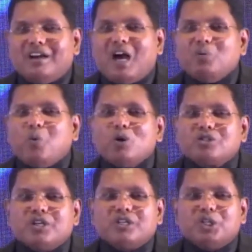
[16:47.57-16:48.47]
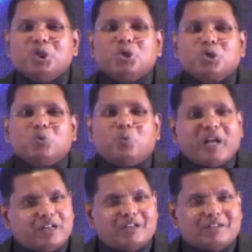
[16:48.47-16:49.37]
I wanted you to
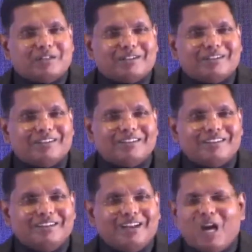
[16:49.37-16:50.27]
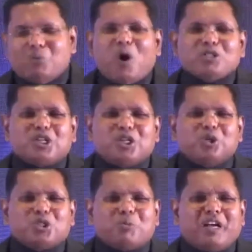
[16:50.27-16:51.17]
win. I wanted
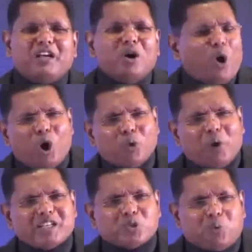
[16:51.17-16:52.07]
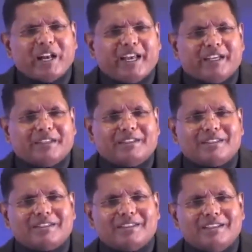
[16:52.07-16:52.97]
you to be always winning.
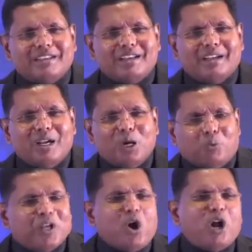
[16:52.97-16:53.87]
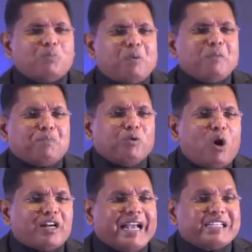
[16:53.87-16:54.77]
We are all people who
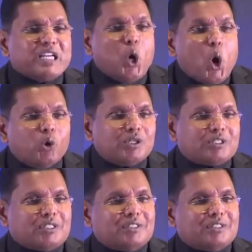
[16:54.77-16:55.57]
are getting old.